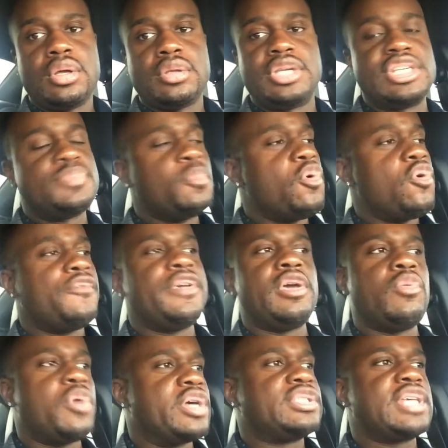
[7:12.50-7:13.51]
This movie
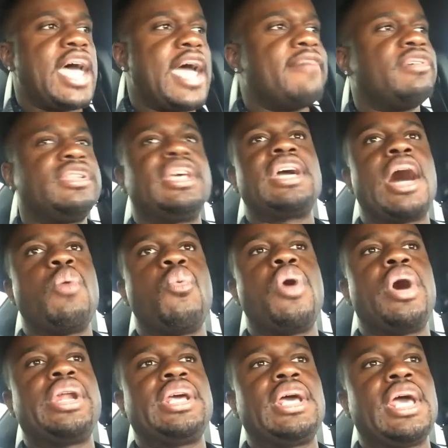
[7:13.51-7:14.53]
was everything I
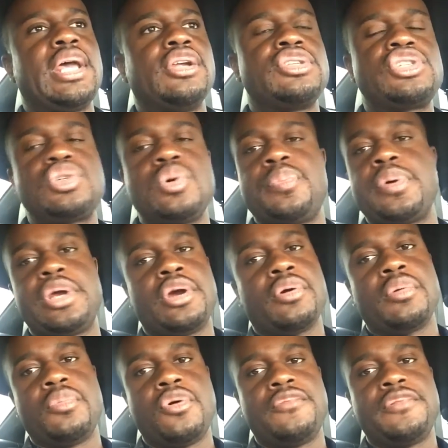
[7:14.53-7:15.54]
wanted in a
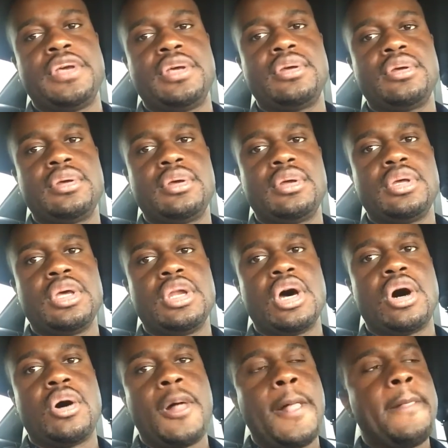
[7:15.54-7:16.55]
superhero movie, you
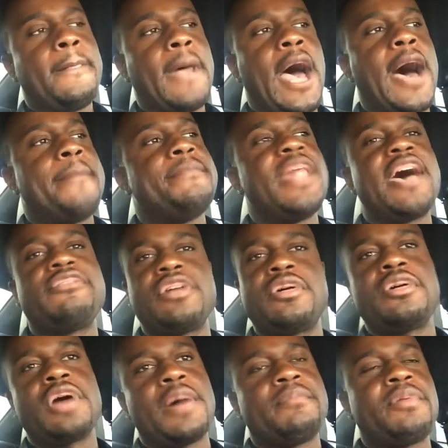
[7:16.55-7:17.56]
know? I'm
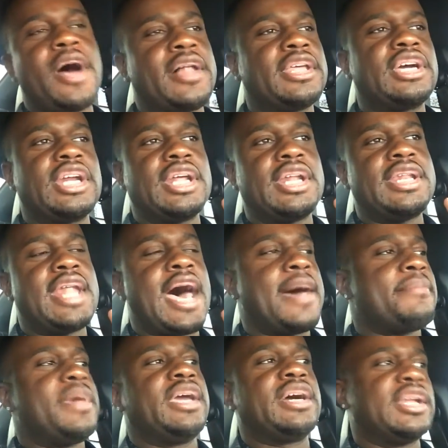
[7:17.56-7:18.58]
probably going to
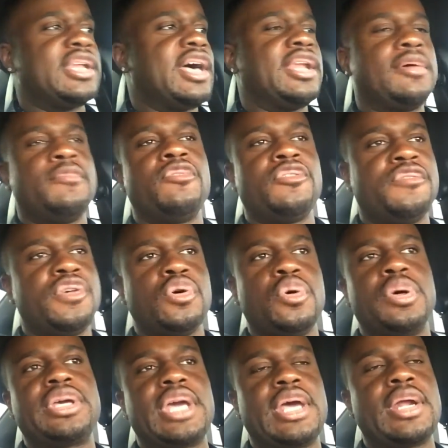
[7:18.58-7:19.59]
not make another review
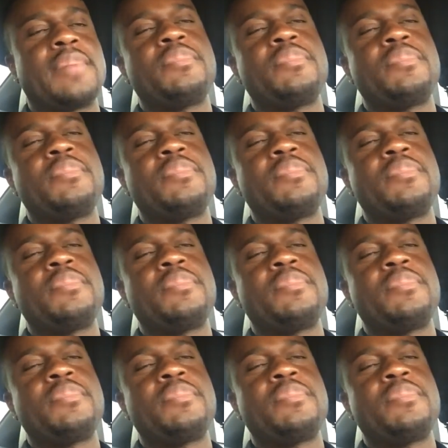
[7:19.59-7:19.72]
again.